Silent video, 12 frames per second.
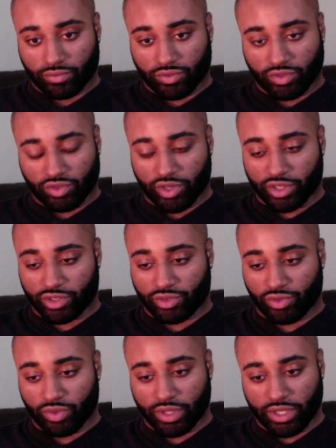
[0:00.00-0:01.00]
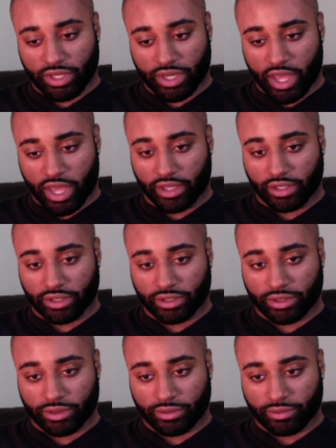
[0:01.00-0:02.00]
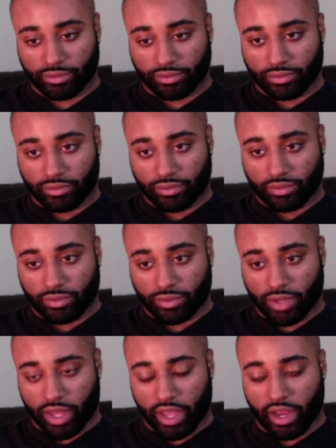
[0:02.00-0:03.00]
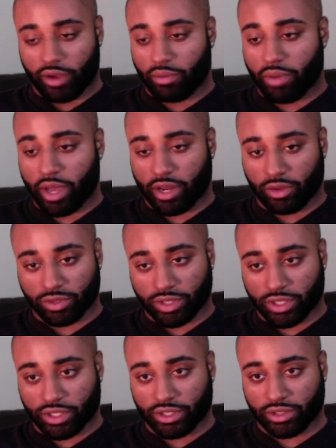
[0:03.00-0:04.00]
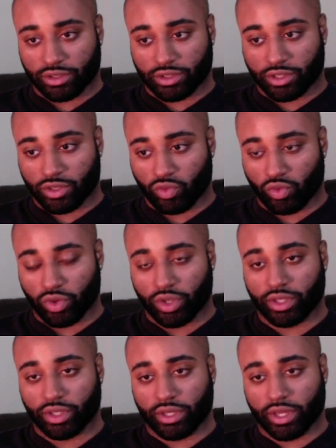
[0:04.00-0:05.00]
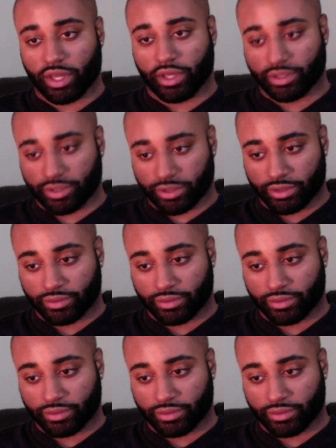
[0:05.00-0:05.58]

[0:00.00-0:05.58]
Dressed really nice. Like everybody was looking really nice.